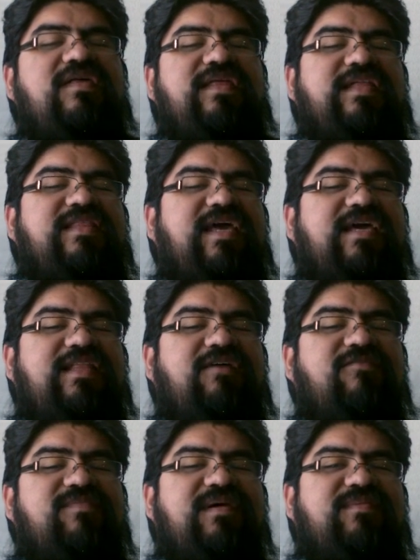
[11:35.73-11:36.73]
they
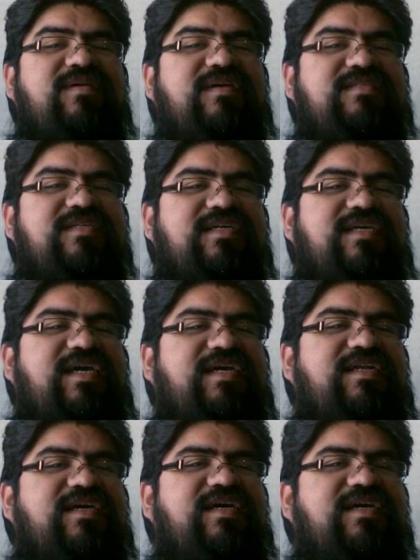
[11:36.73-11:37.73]
will be able to
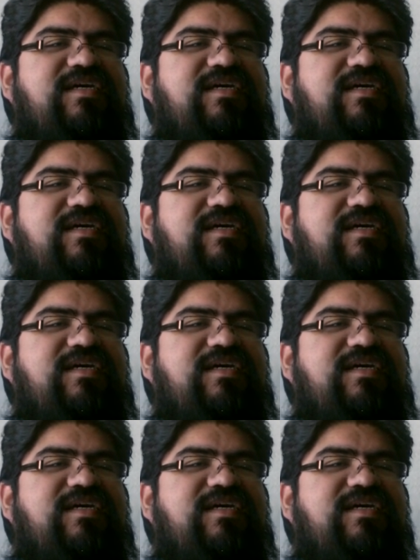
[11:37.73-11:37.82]
get